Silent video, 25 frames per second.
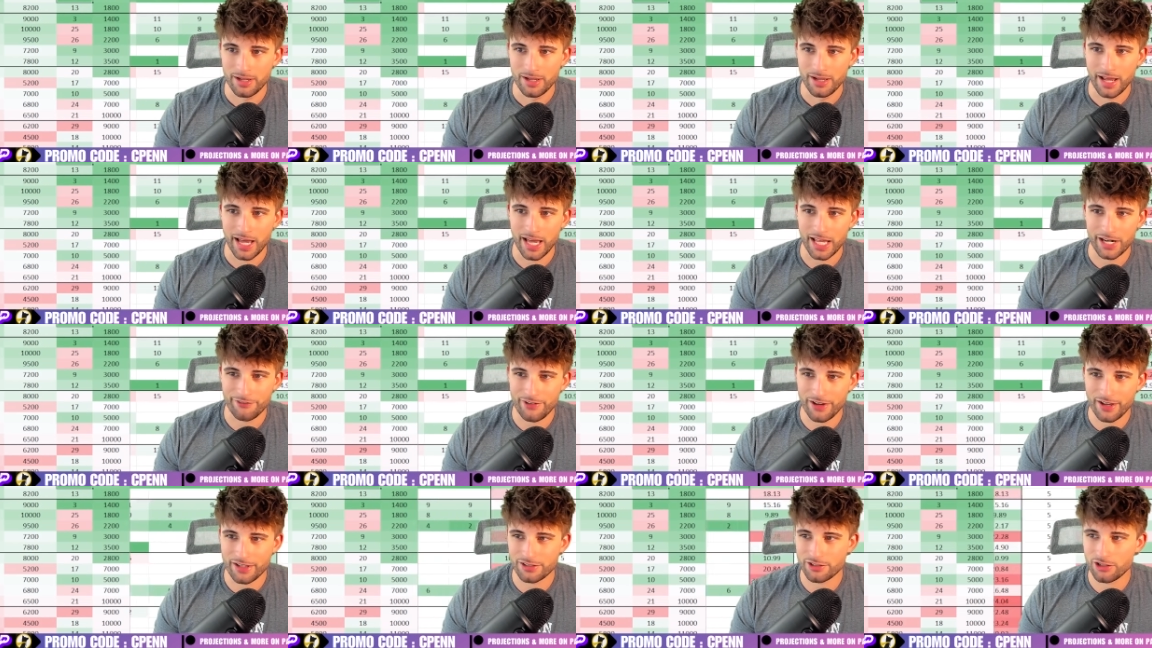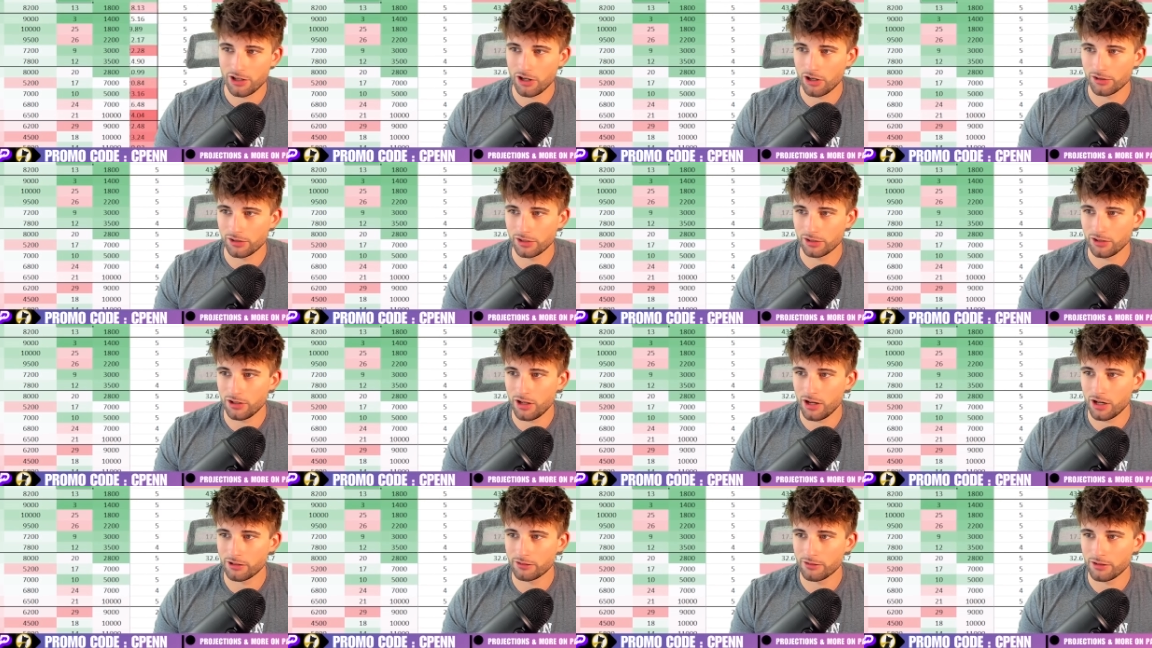Had a fast car in the
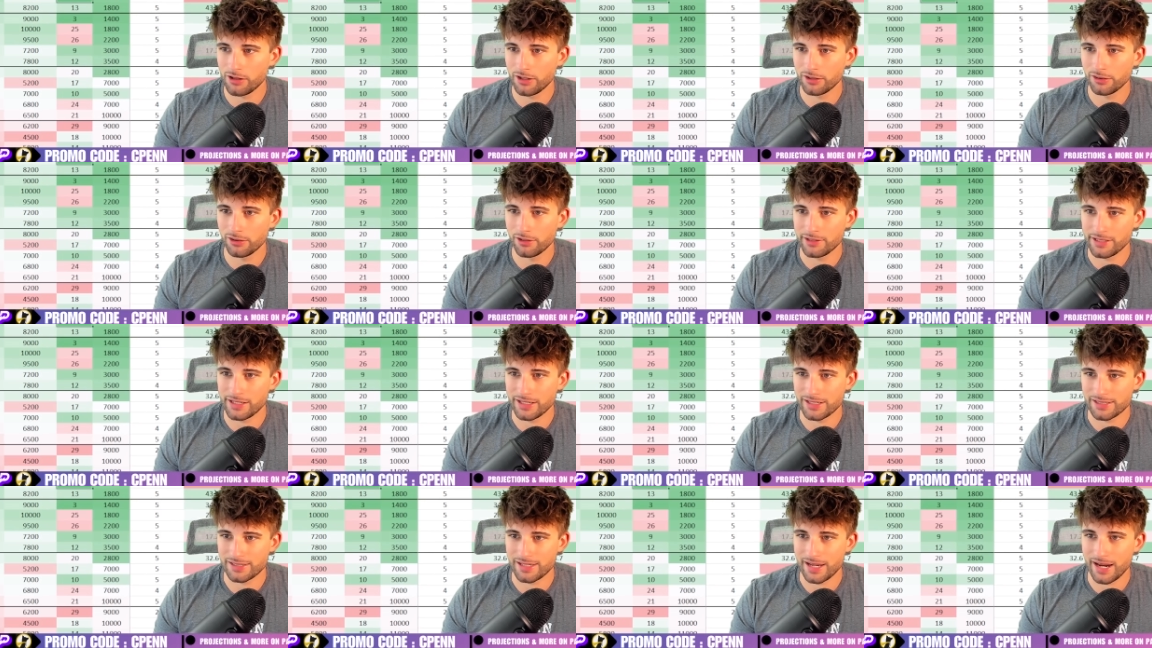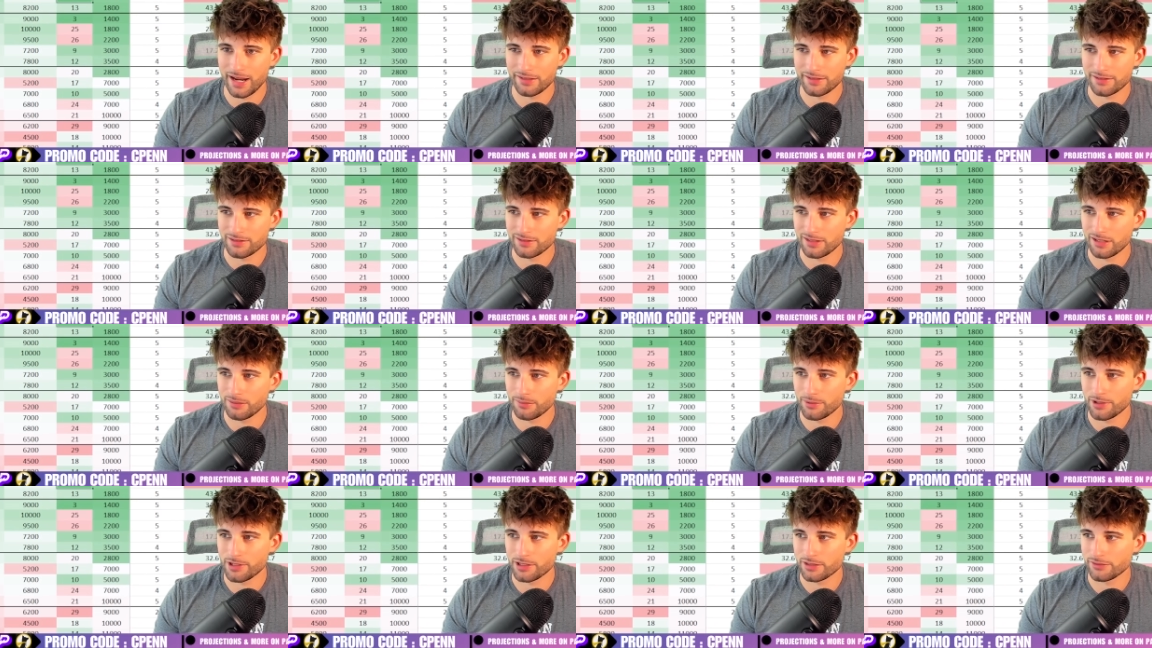long run, looking at his Kansas
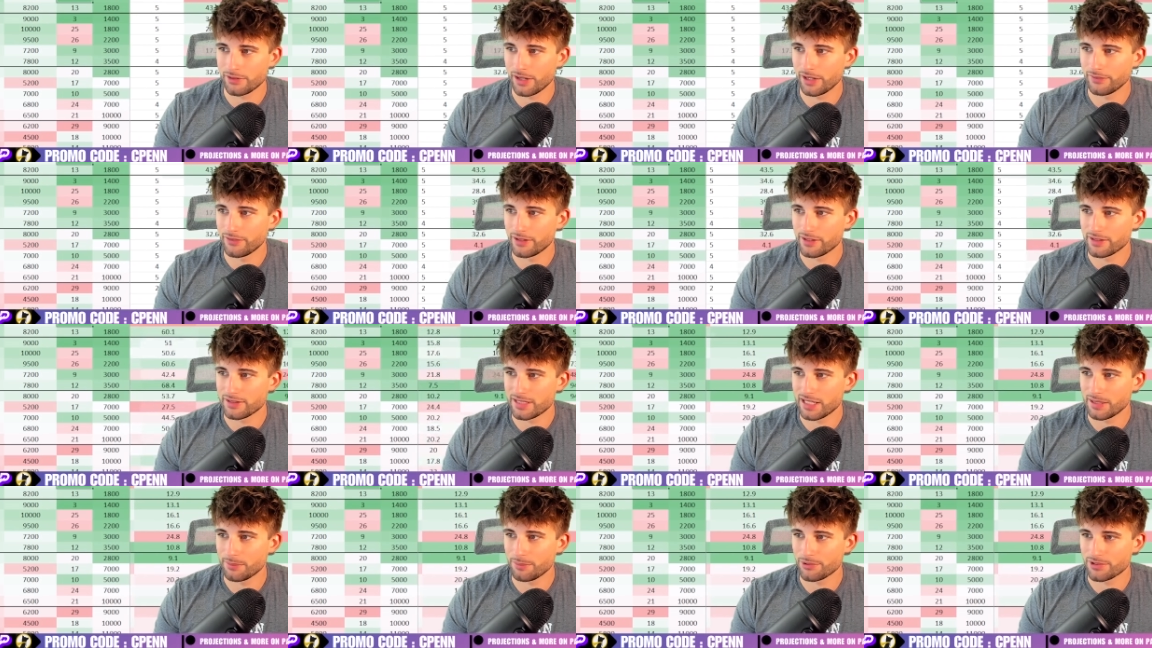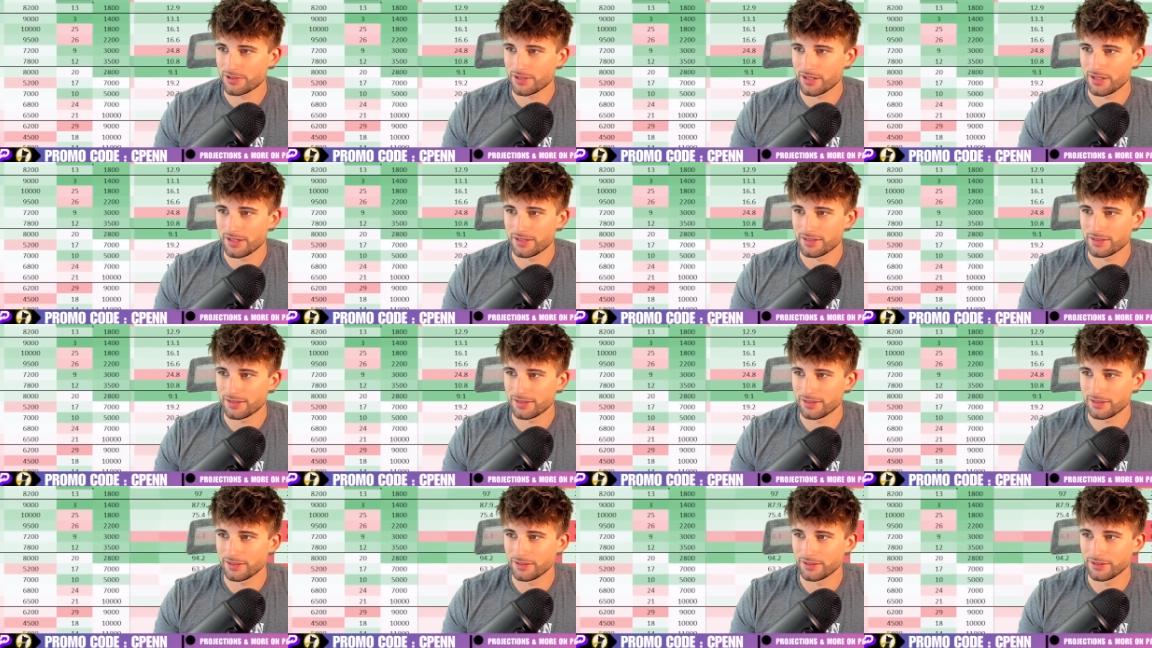numbers, five race sample size
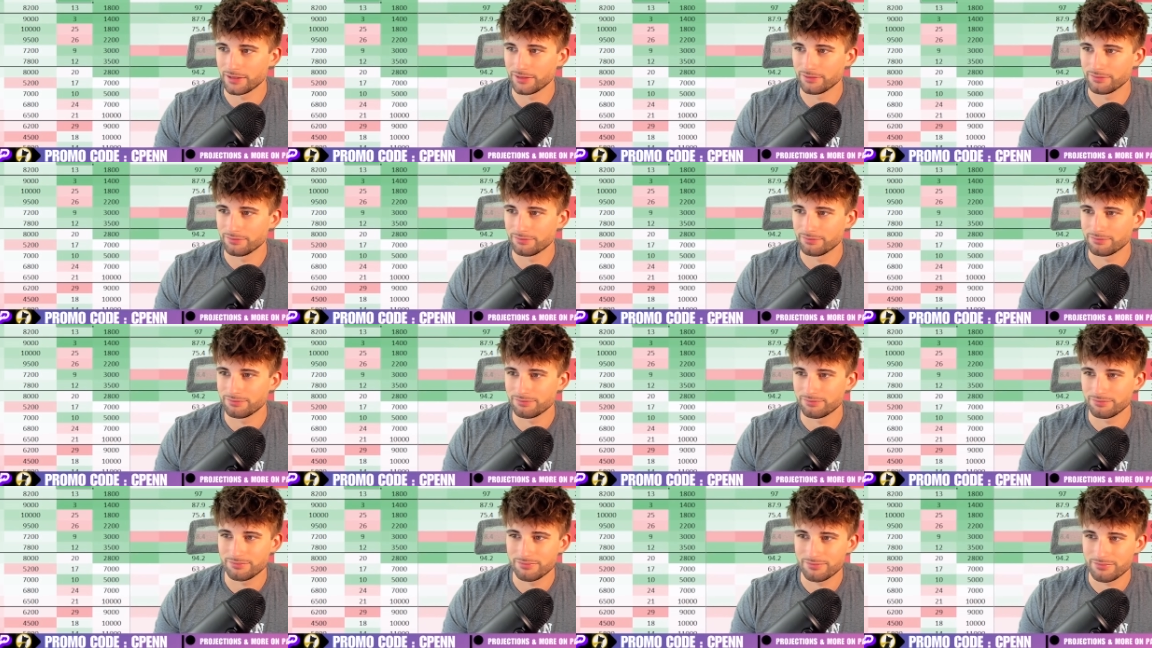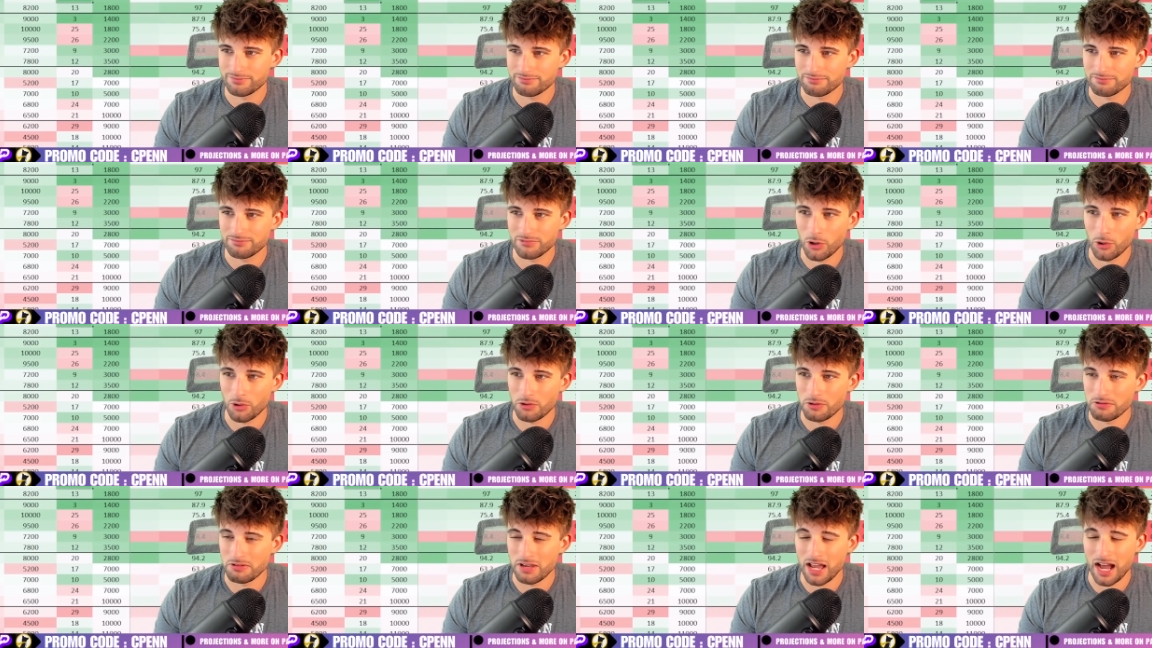here.
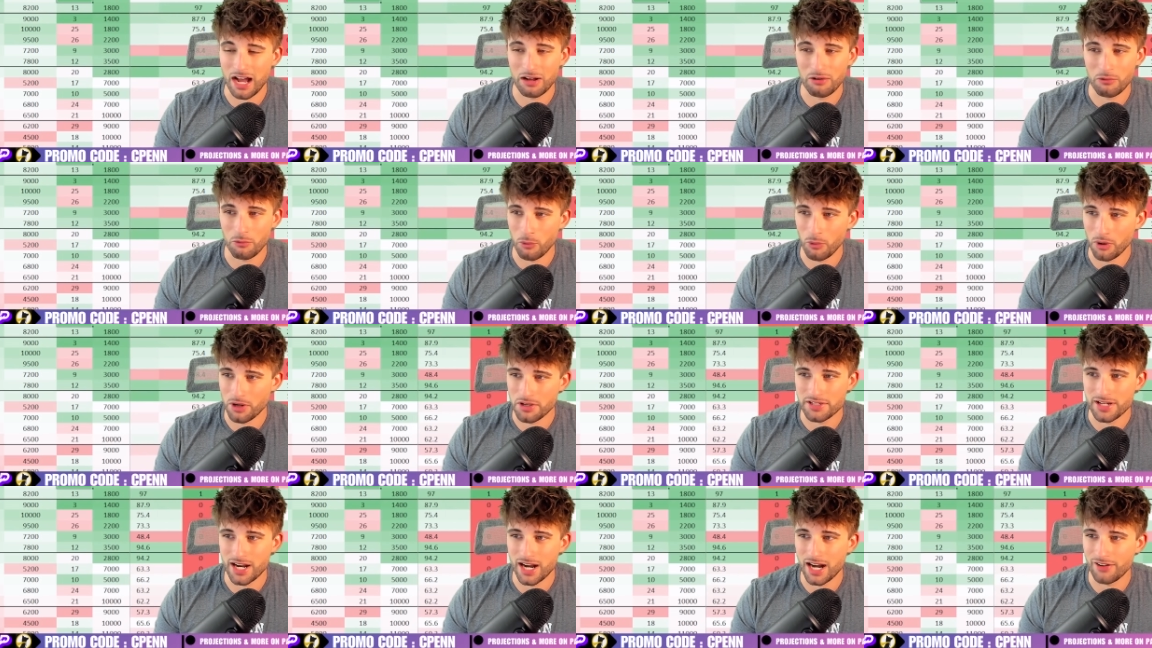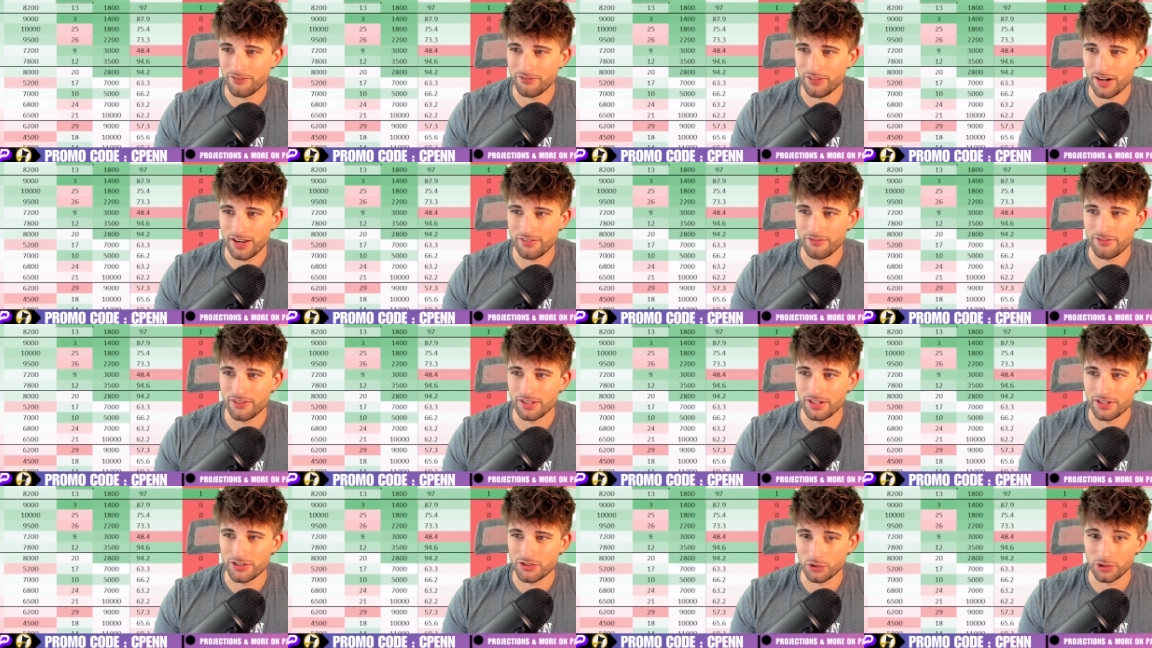Not one top five
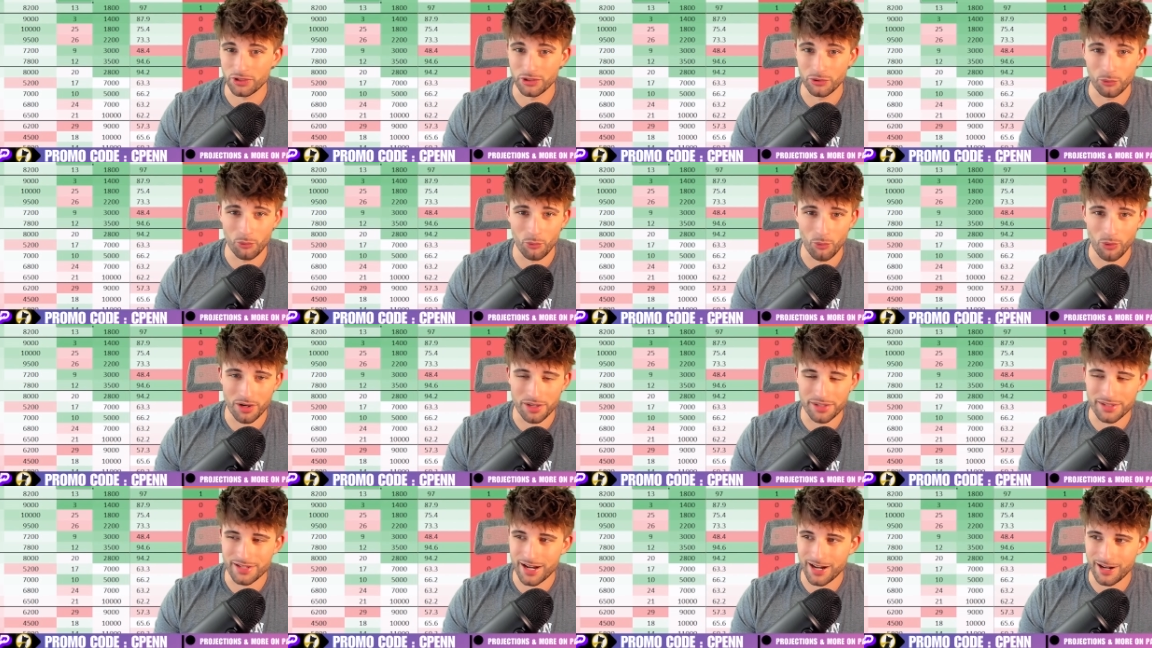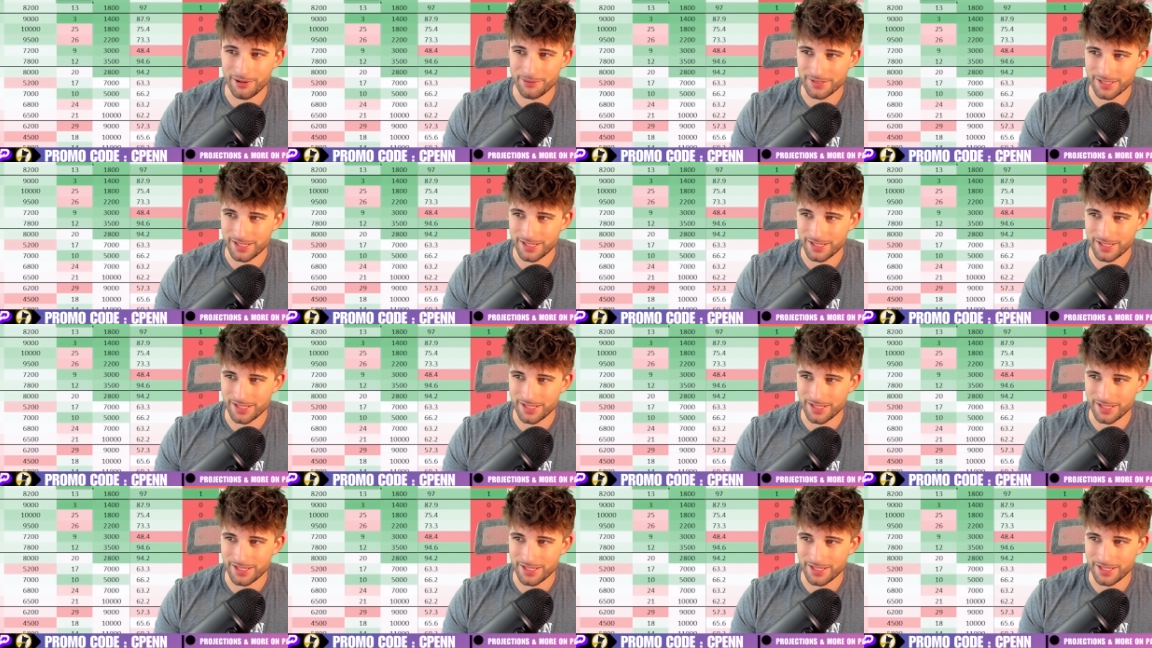finish, only one top